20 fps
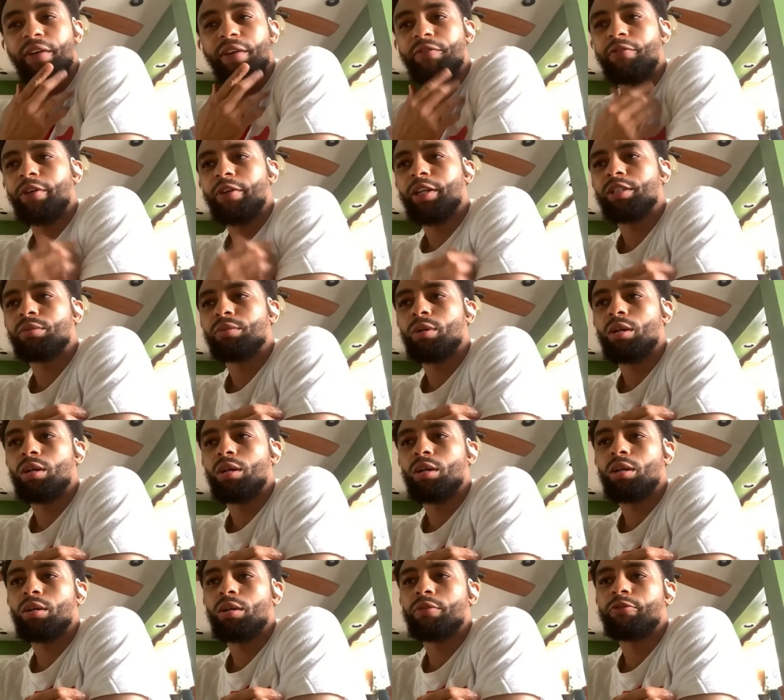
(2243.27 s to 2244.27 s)
like France
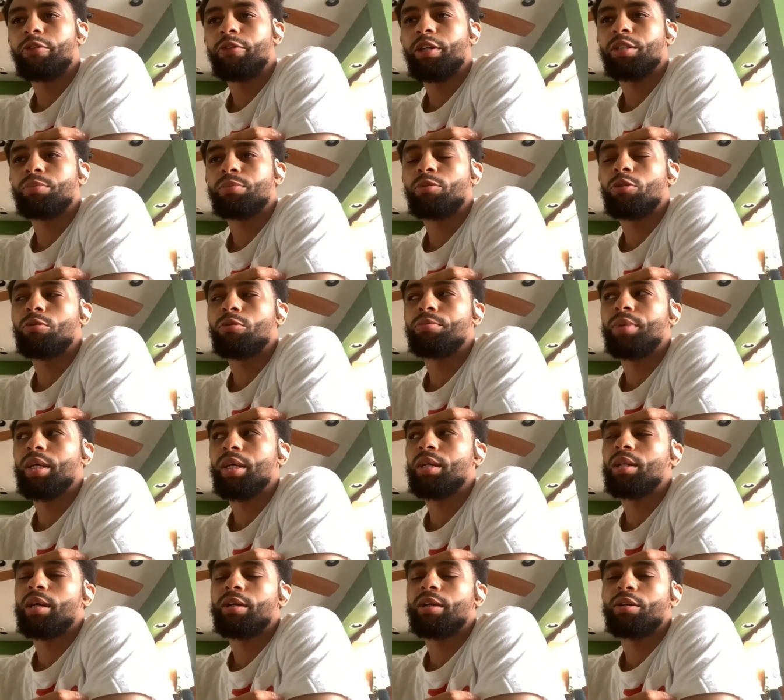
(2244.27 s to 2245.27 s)
Pro
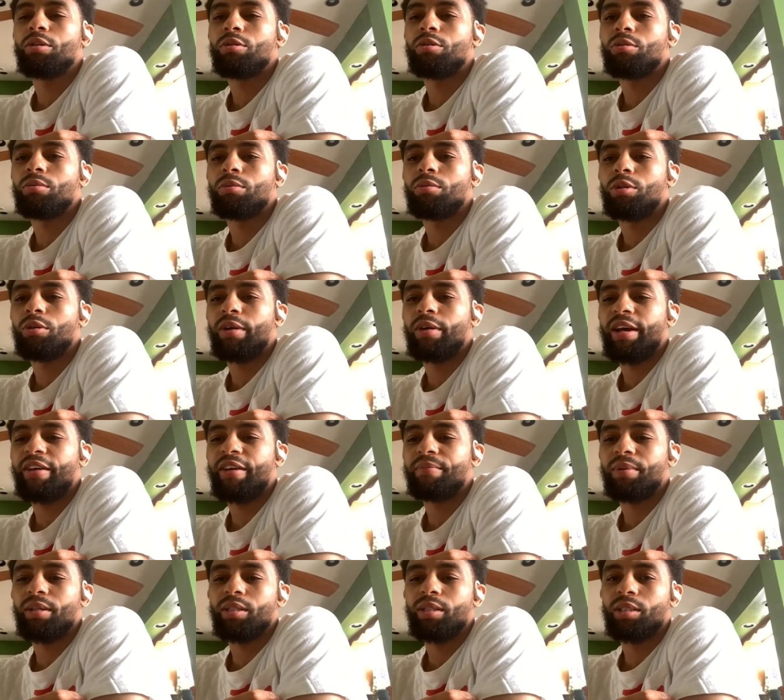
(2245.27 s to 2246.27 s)
B, like you'll
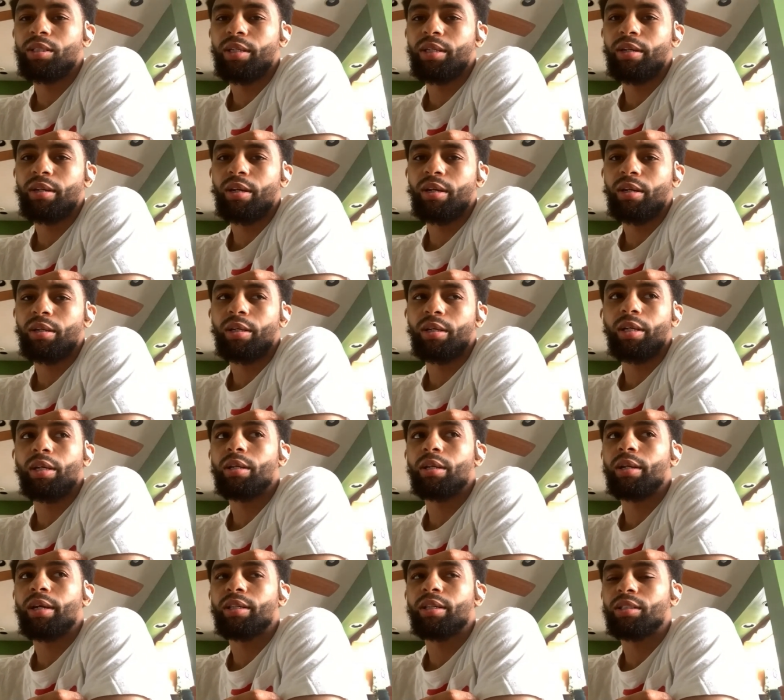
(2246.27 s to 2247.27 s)
have players there that are
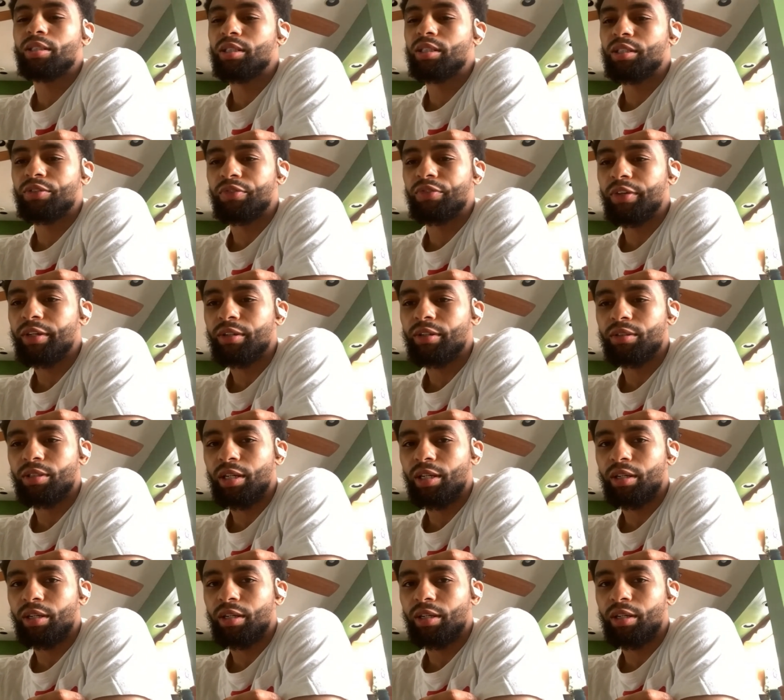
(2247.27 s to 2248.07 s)
getting like 6 figures.